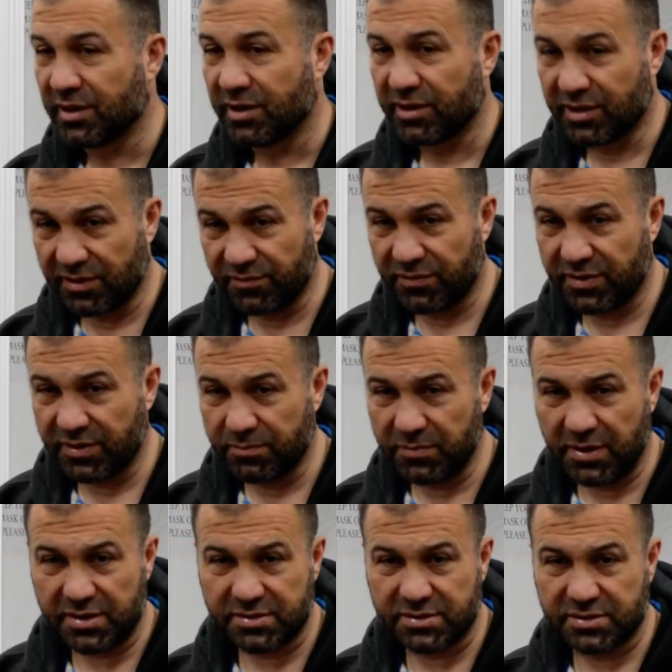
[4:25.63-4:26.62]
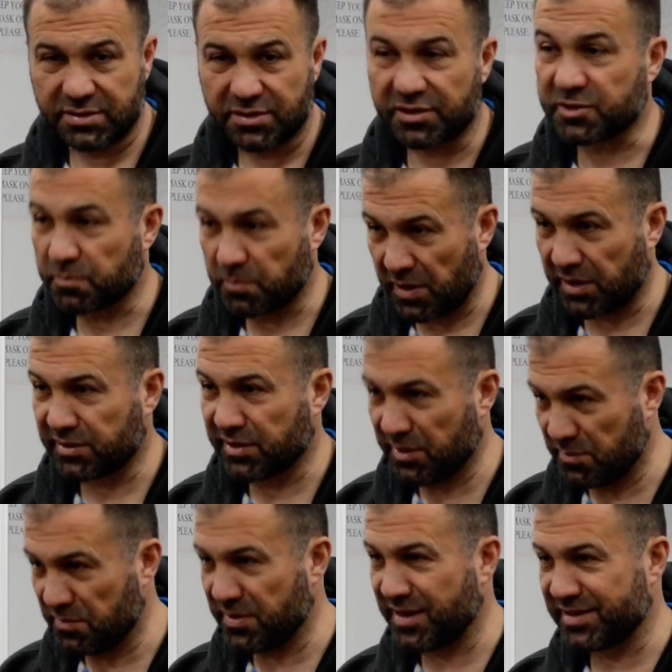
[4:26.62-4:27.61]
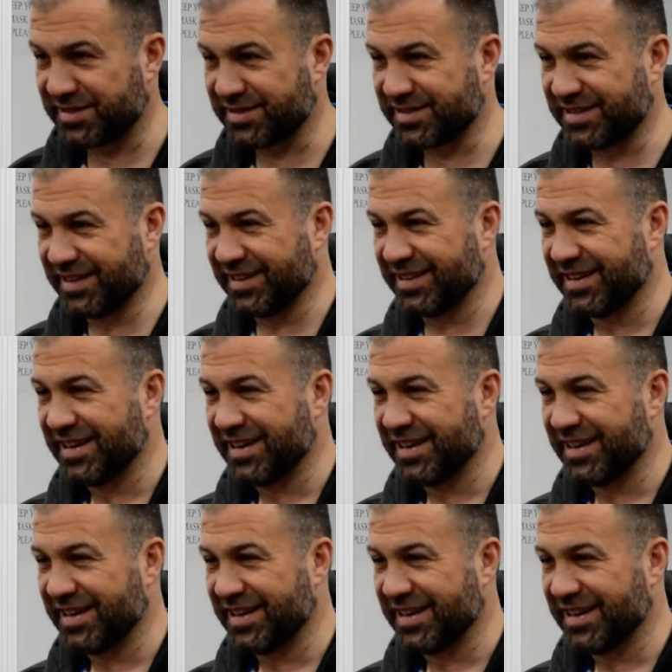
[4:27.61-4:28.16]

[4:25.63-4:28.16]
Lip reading: Love him, yes. Respect him, yes.